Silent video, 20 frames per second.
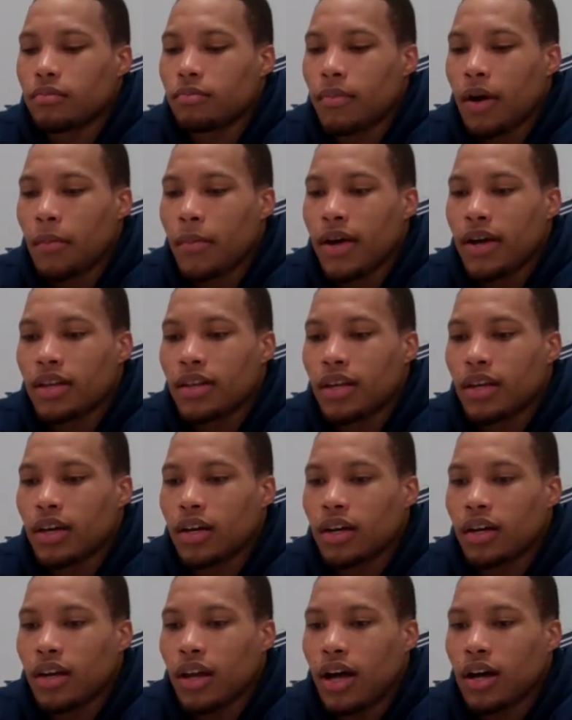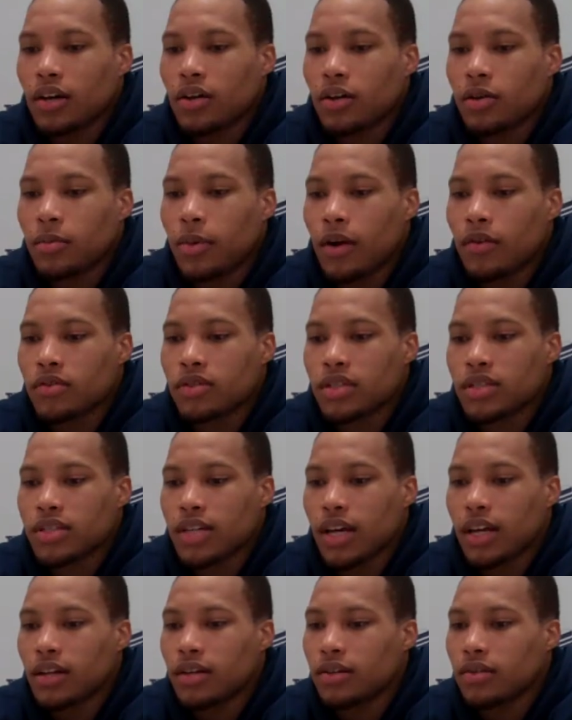My main thing in the locker room, I was just
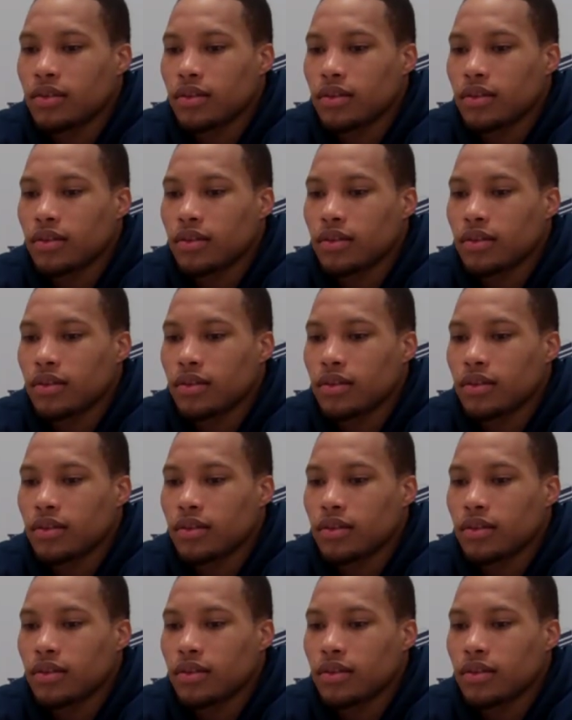telling